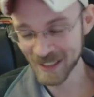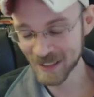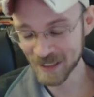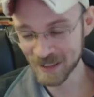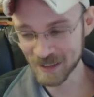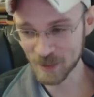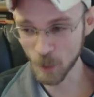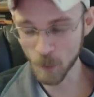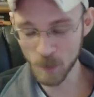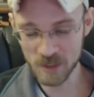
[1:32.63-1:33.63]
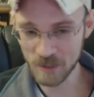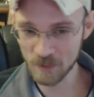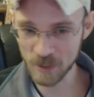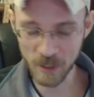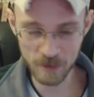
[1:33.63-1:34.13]
There's a whole bunch
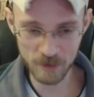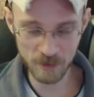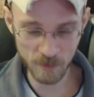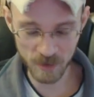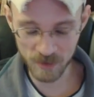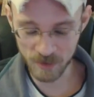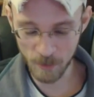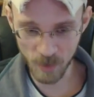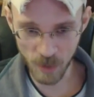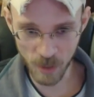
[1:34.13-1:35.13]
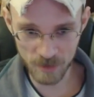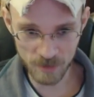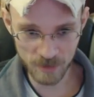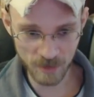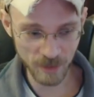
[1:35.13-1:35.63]
of different characters with
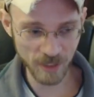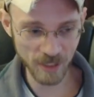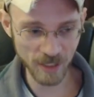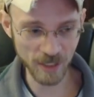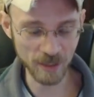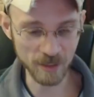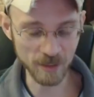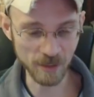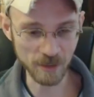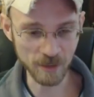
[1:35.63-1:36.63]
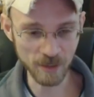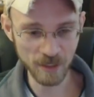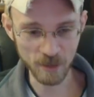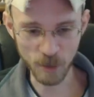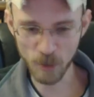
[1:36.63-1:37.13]
subplots, and
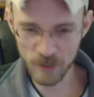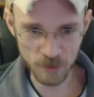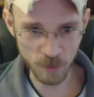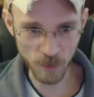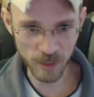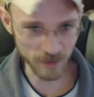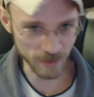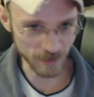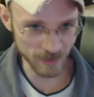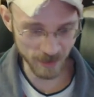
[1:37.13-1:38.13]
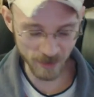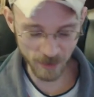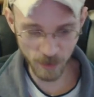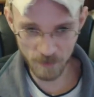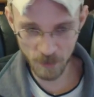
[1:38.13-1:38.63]
they're all intertwined.
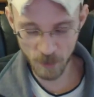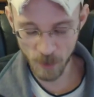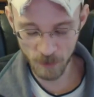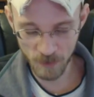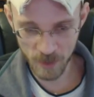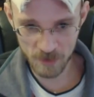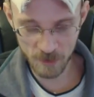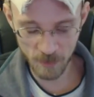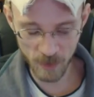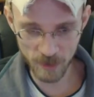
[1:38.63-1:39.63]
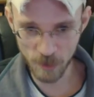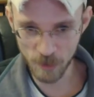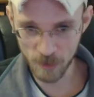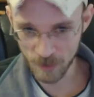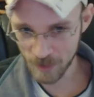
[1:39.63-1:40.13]
They all have their own motivations, but
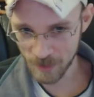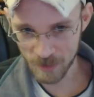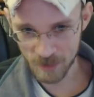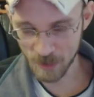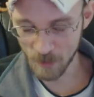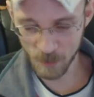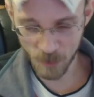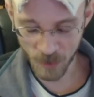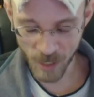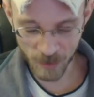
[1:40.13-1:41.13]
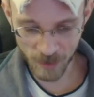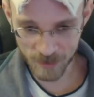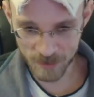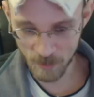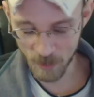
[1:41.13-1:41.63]
some of them are
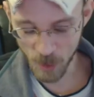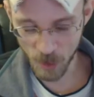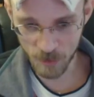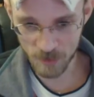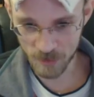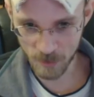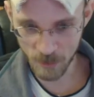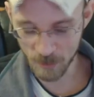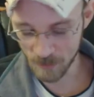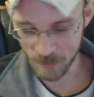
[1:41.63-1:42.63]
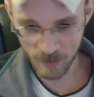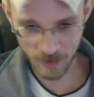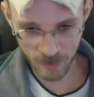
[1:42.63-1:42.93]
allied, some of them aren't, some of them,